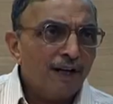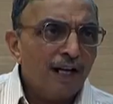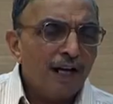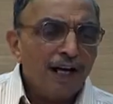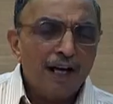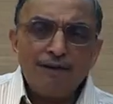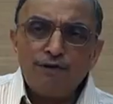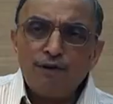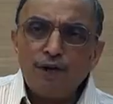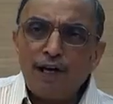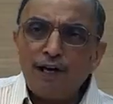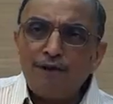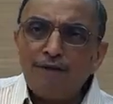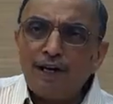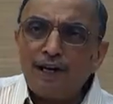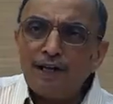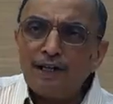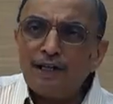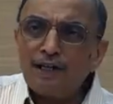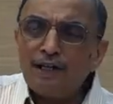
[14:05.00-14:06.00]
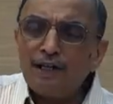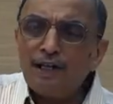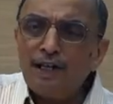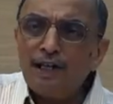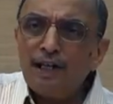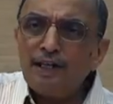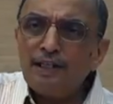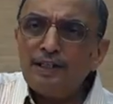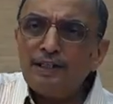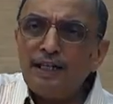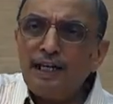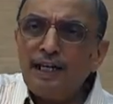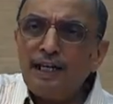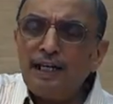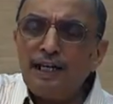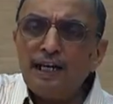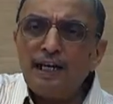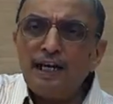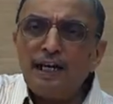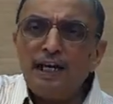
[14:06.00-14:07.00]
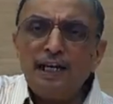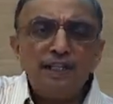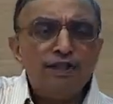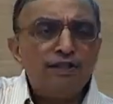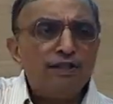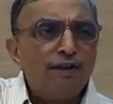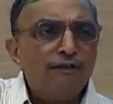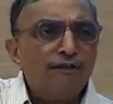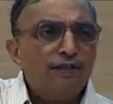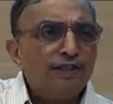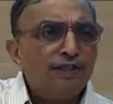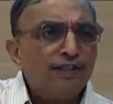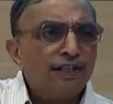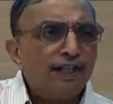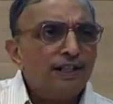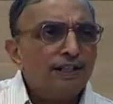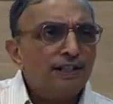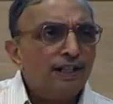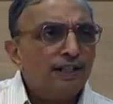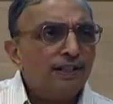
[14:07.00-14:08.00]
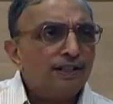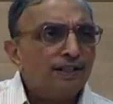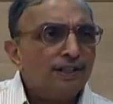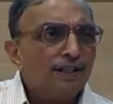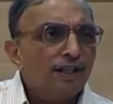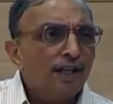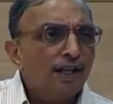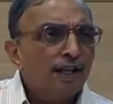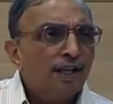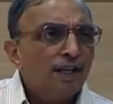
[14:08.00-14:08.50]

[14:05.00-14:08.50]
Have you ever seen a list of instructions?